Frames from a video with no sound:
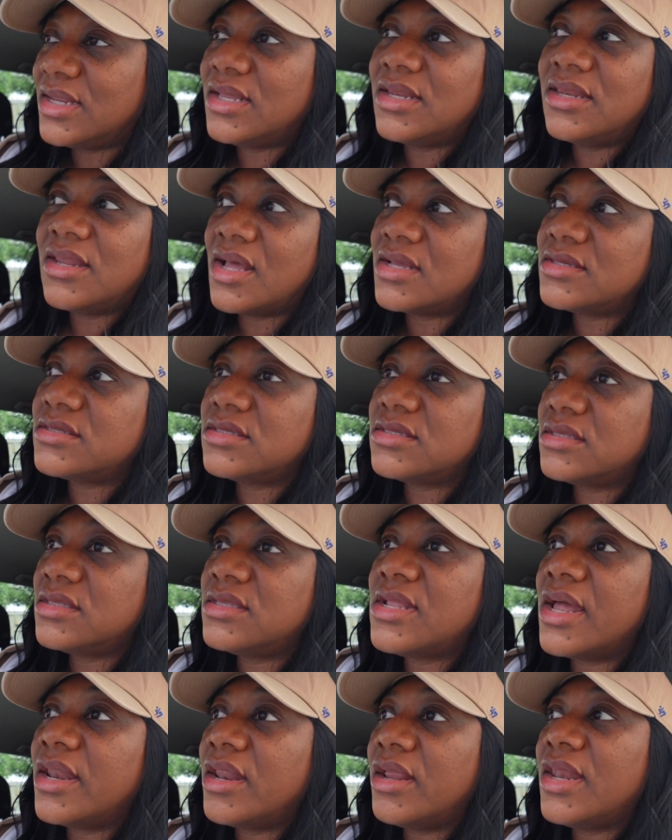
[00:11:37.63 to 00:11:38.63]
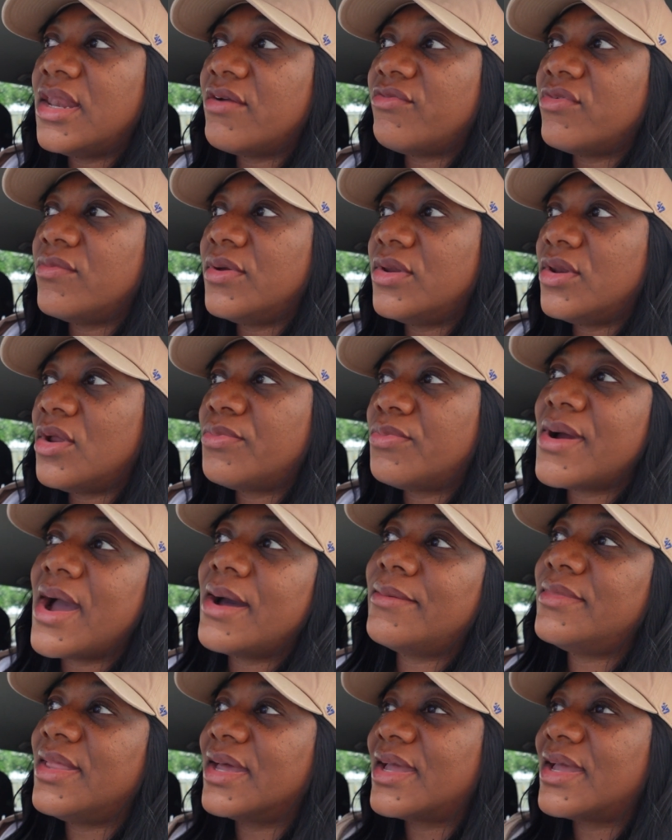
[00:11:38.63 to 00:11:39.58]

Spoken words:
And that ain't never been no problem.